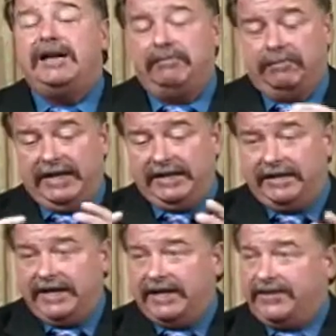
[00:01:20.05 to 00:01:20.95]
And when we had
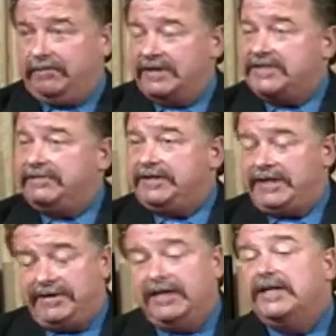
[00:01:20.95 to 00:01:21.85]
to take out the rest of her
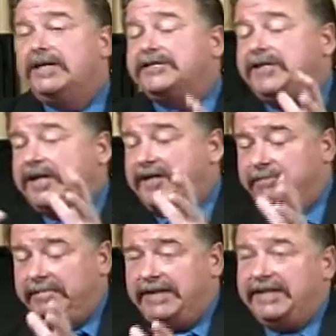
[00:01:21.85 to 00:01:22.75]
teeth, she had
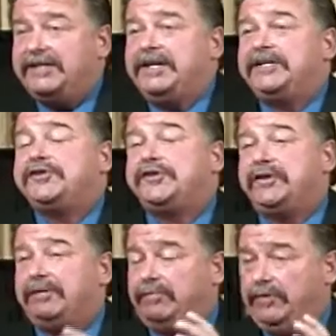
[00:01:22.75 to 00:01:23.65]
immediate
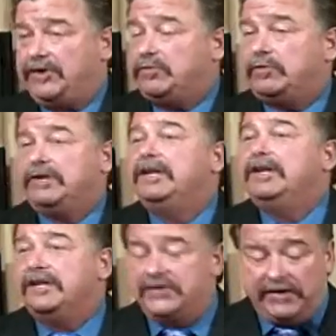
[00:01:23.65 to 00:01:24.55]
denture and bridge work
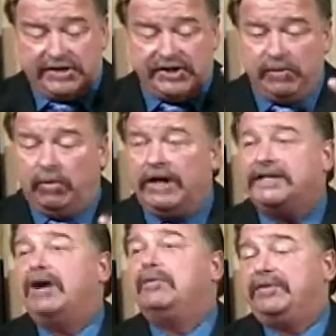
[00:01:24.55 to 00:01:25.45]
so that she
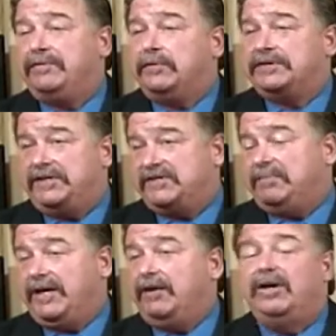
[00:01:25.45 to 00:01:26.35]
walked out with a full set of
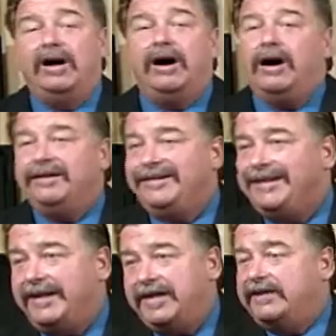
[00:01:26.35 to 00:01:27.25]
smile. On the
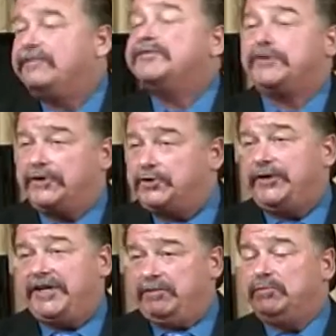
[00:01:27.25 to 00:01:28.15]
day of
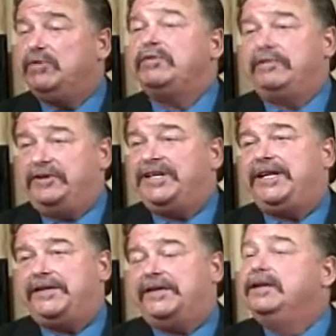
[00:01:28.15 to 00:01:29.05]
surgery and the removal of her
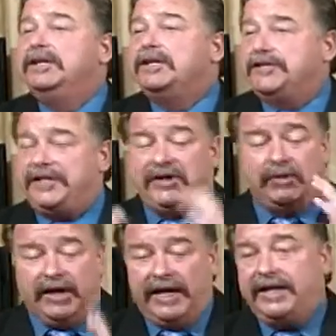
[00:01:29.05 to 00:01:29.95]
teeth, she
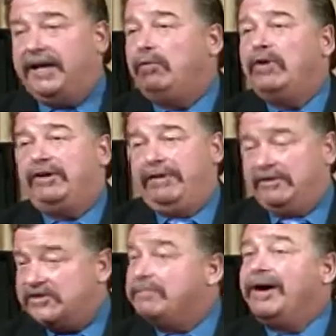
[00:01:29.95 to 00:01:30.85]
cried and went
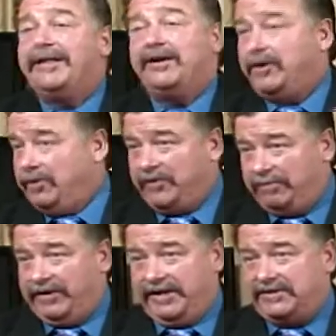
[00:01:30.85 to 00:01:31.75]
around smiling all over the
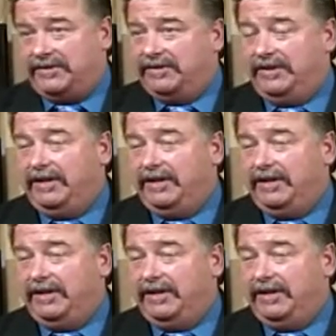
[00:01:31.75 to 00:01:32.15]
place.